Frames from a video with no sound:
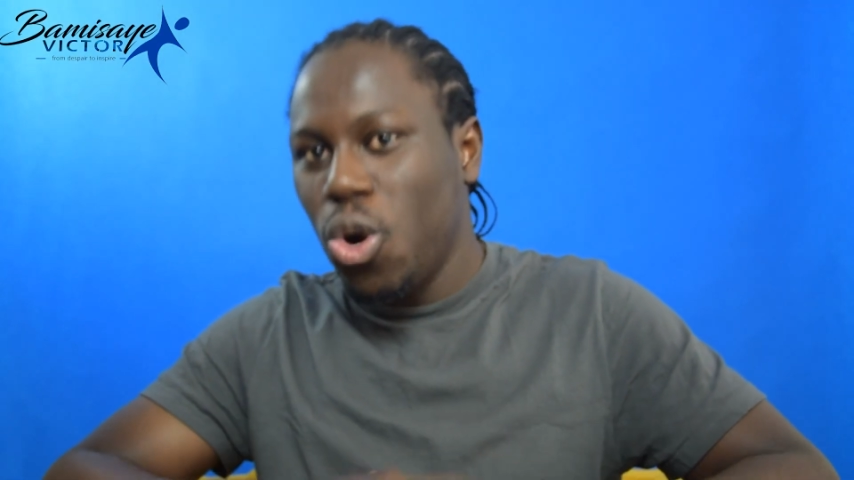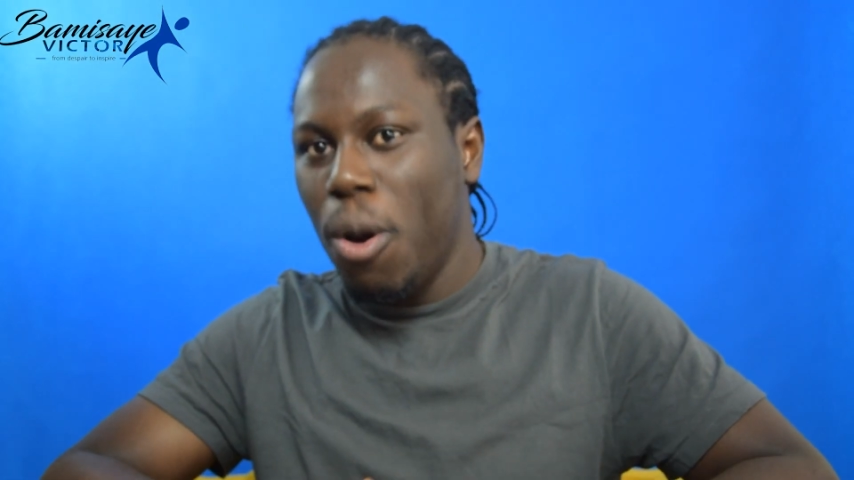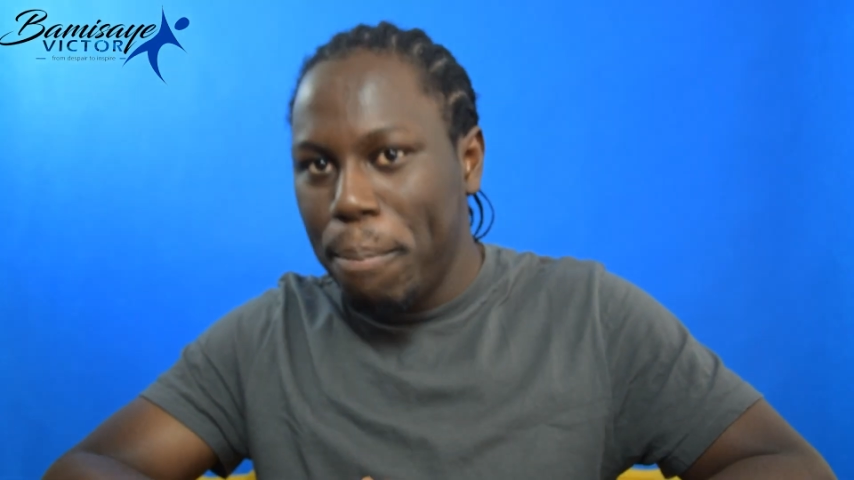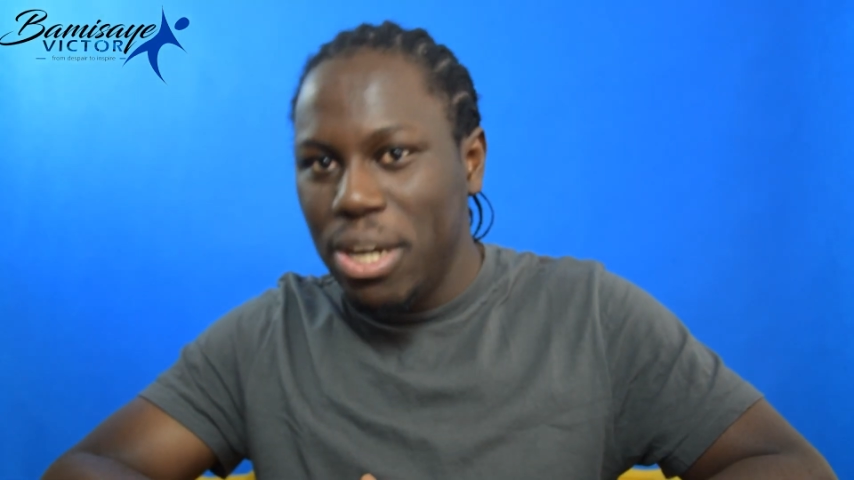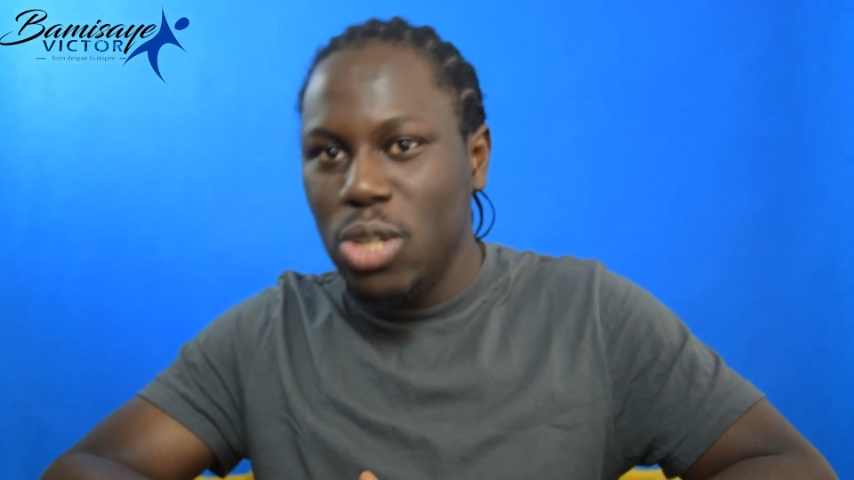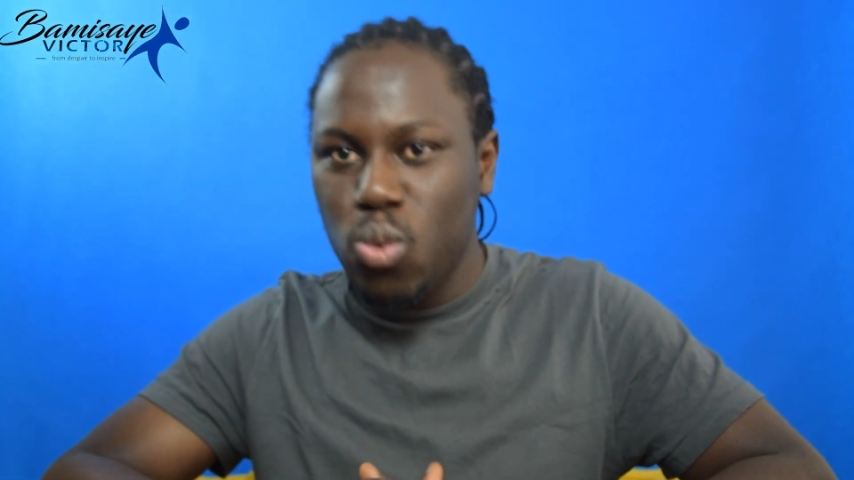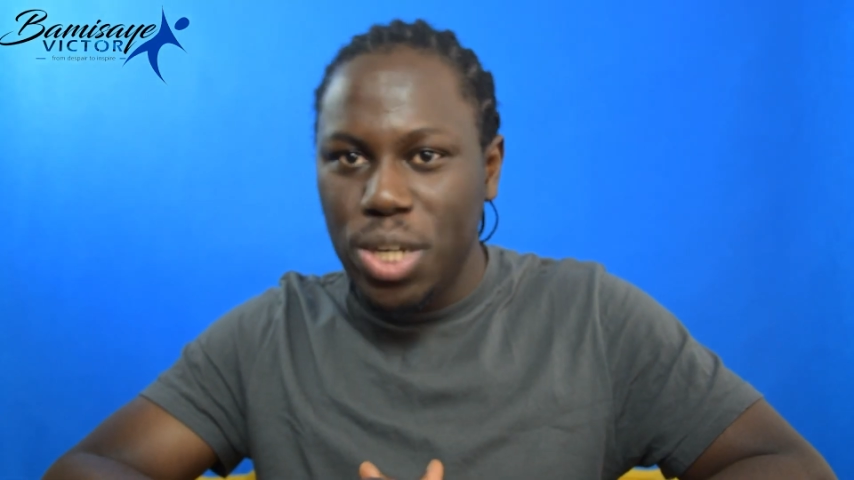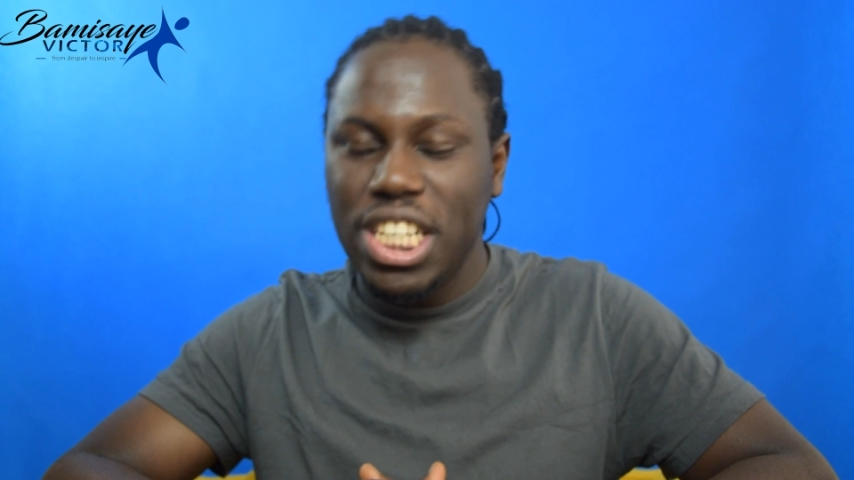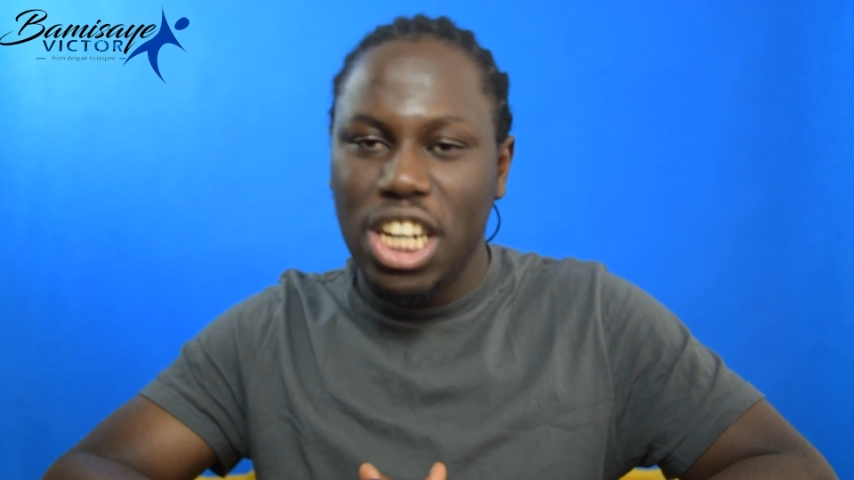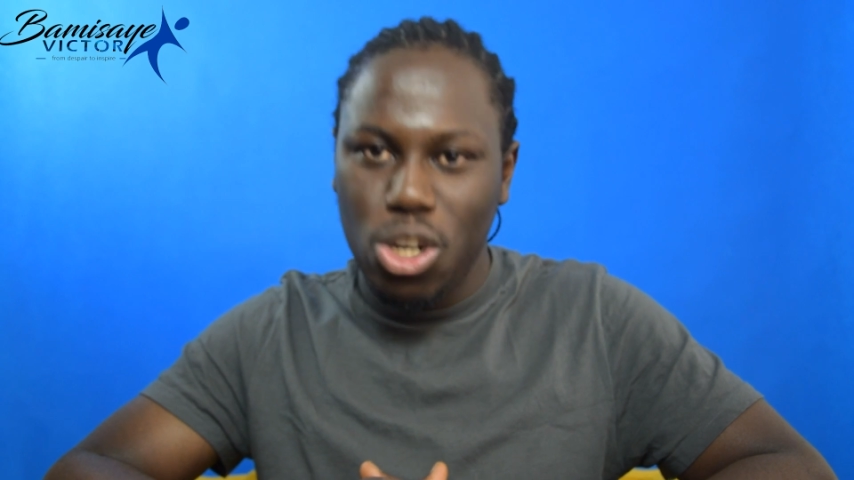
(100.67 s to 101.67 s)
compete
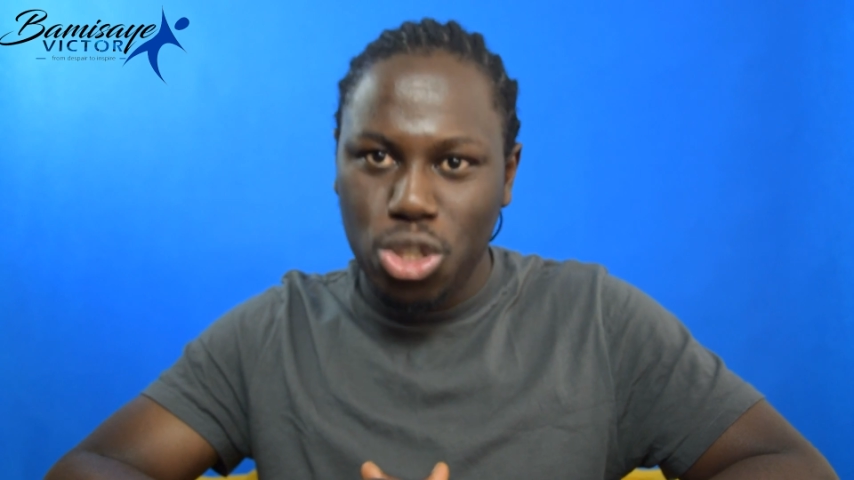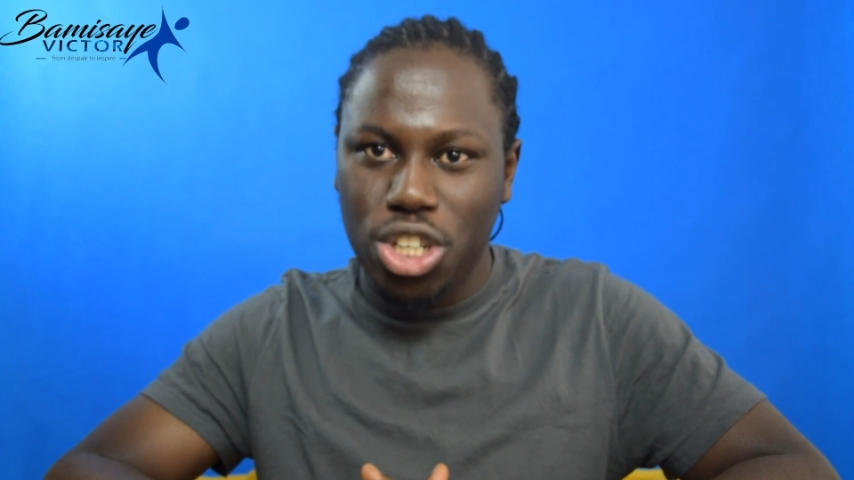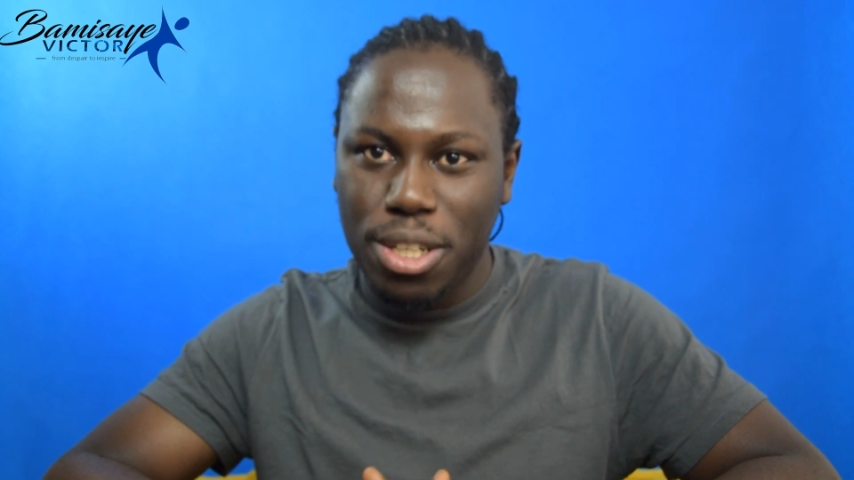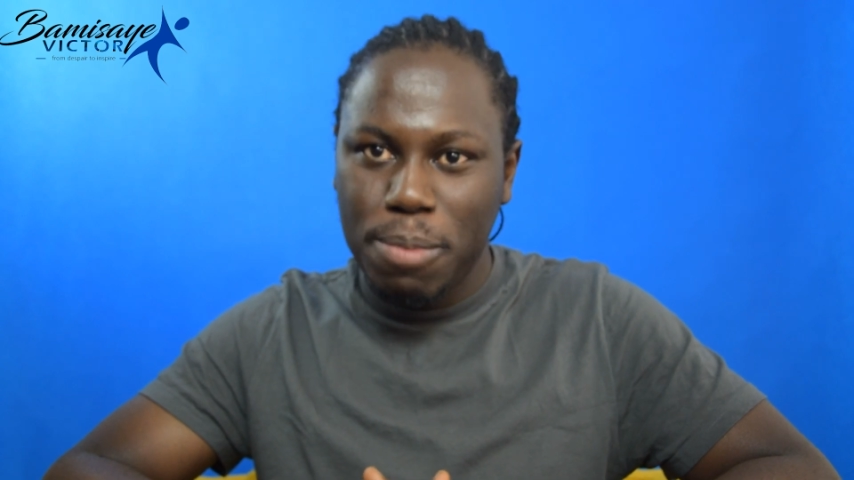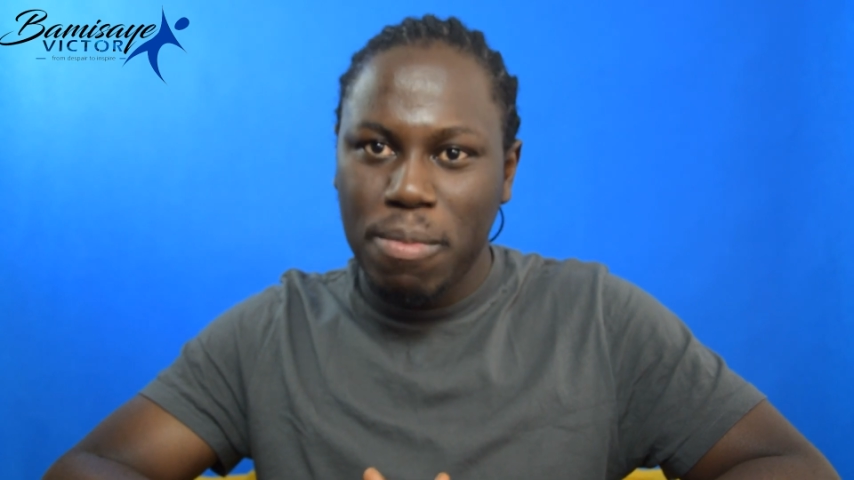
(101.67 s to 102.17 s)
with illusion.